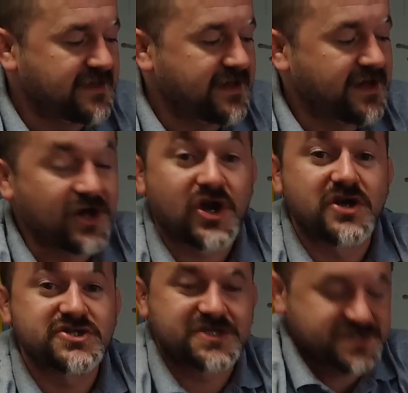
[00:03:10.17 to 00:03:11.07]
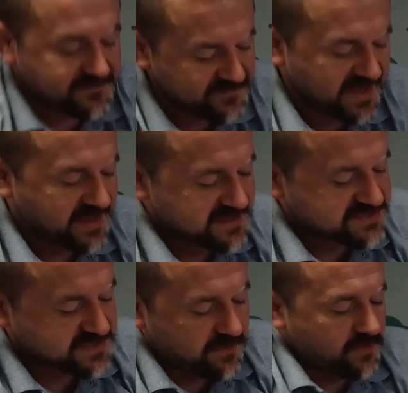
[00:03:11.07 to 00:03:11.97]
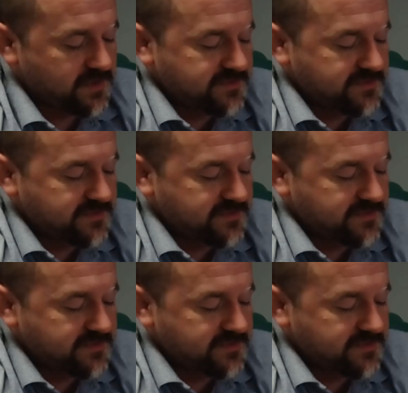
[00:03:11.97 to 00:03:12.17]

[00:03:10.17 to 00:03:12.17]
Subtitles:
accosted. So